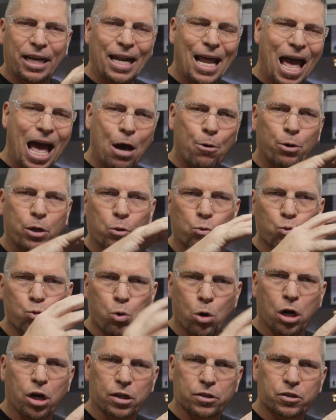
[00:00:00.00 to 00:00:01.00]
and how it
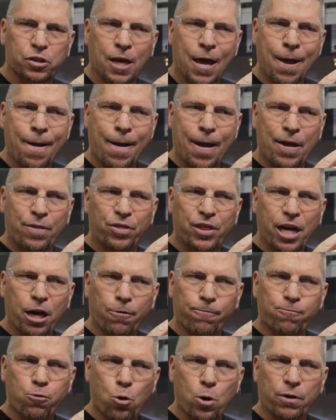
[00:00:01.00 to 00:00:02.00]
works. And
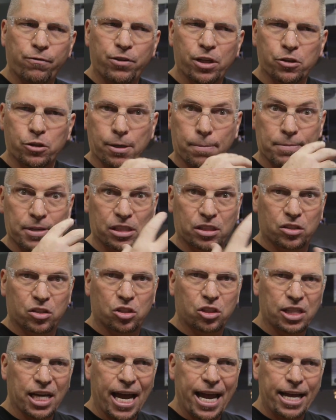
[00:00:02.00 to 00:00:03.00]
therefore, if there's a
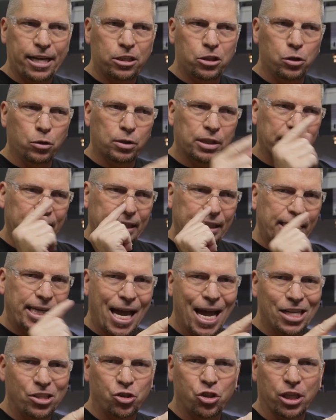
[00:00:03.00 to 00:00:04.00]
mistake, you can
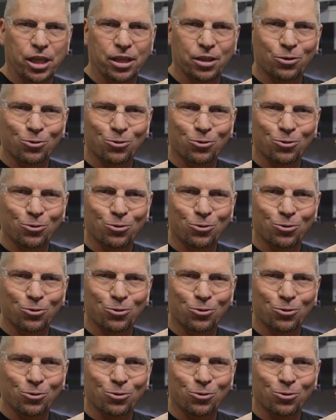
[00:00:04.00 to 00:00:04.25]
catch it.